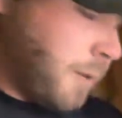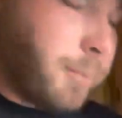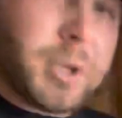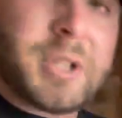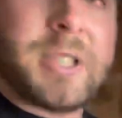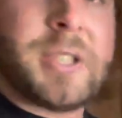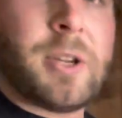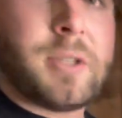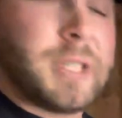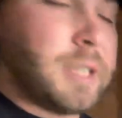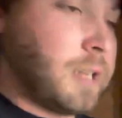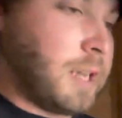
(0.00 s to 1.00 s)
put the salt
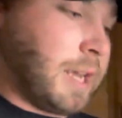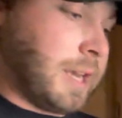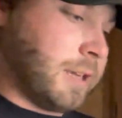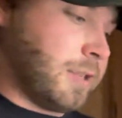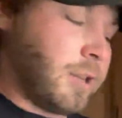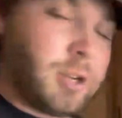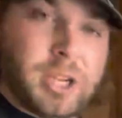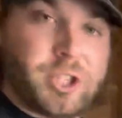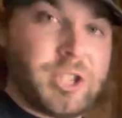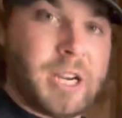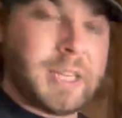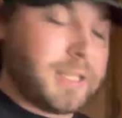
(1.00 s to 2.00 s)
in, and I'll catch
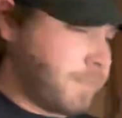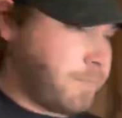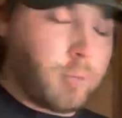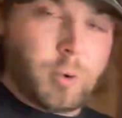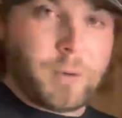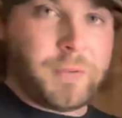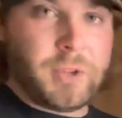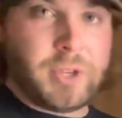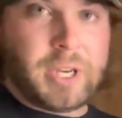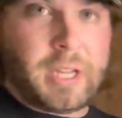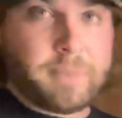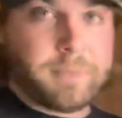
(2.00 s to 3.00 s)
you guys when we're filling it
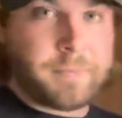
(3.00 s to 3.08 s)
up.